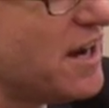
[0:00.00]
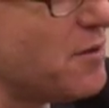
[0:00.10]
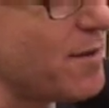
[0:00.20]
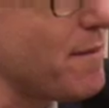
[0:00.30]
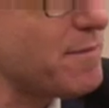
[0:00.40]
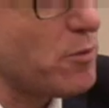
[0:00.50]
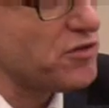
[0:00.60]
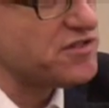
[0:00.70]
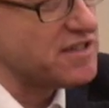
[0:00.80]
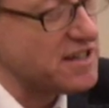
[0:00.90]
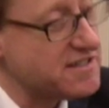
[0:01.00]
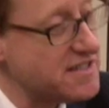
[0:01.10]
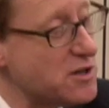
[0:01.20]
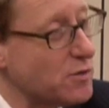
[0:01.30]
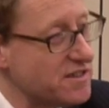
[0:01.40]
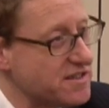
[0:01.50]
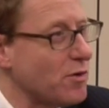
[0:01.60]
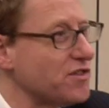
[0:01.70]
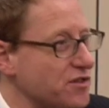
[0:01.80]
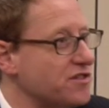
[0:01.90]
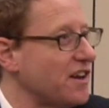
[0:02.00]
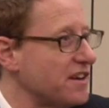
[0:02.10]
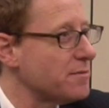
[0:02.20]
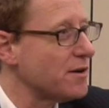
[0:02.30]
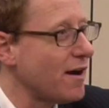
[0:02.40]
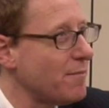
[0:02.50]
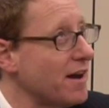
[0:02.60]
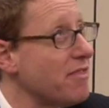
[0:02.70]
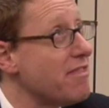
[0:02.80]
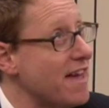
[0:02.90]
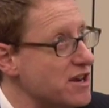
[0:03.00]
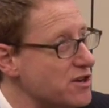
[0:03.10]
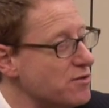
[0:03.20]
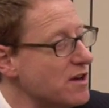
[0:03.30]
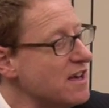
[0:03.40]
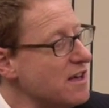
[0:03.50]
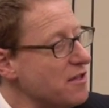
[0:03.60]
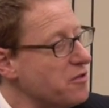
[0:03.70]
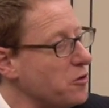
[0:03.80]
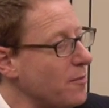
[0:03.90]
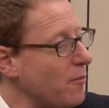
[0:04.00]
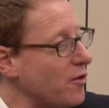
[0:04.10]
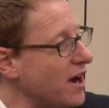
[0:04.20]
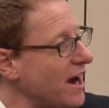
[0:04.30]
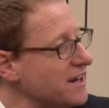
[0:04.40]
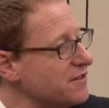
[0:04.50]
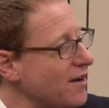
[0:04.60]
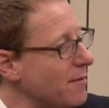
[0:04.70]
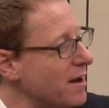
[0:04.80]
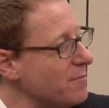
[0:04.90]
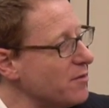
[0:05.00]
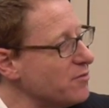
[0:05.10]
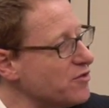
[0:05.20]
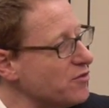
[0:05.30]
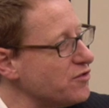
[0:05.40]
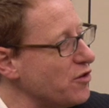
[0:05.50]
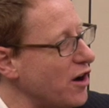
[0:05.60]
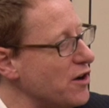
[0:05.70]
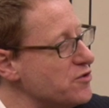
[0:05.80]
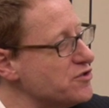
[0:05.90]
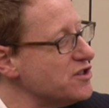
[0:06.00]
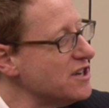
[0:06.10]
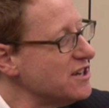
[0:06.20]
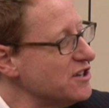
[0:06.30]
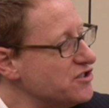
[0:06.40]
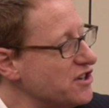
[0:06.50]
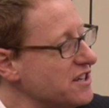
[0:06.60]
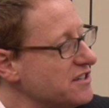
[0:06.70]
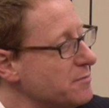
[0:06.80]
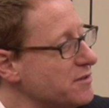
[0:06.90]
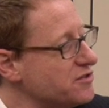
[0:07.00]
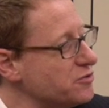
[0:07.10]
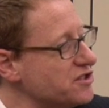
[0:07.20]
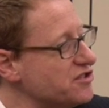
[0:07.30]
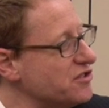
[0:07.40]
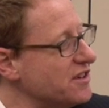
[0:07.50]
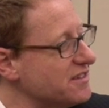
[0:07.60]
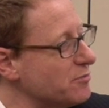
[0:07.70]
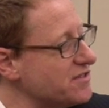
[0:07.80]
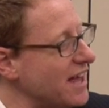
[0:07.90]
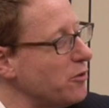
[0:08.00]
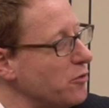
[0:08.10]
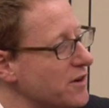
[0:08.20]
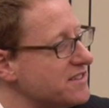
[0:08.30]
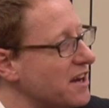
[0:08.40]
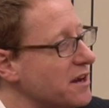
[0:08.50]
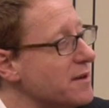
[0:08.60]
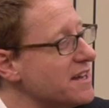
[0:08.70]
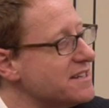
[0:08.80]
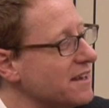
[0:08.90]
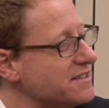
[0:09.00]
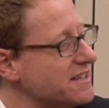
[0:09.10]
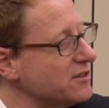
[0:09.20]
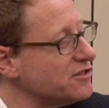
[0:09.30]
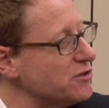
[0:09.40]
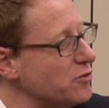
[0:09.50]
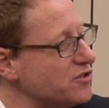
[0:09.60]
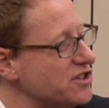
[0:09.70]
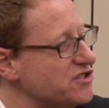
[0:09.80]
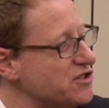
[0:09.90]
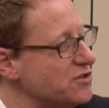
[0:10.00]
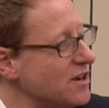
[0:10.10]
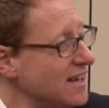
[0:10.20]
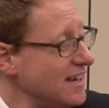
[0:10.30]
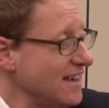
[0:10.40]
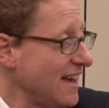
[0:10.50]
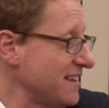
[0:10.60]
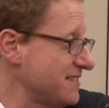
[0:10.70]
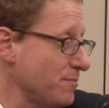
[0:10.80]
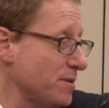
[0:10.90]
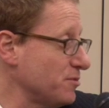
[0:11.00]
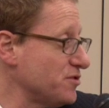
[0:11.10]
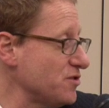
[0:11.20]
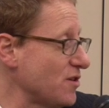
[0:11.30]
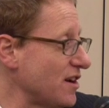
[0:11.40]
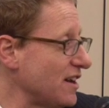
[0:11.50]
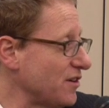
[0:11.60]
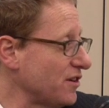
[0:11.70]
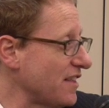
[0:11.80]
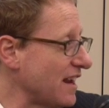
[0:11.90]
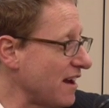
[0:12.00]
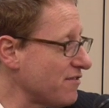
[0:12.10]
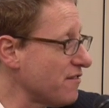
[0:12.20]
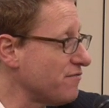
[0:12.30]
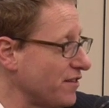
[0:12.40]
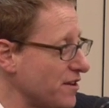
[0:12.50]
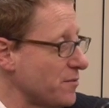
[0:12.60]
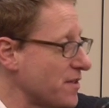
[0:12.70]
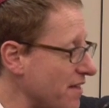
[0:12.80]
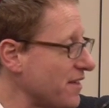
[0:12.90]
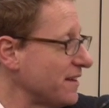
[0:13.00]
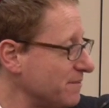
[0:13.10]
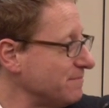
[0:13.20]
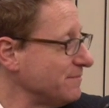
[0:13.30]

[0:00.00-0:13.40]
in a way, maybe it wasn't in a sequence that once you decided to be a rabbi and then you thought about what kind of rabbi, but just your own journey to Masorti Judaism, was that always going to be a done deal too? Or did you, as some people do early on in their life, they flirt with other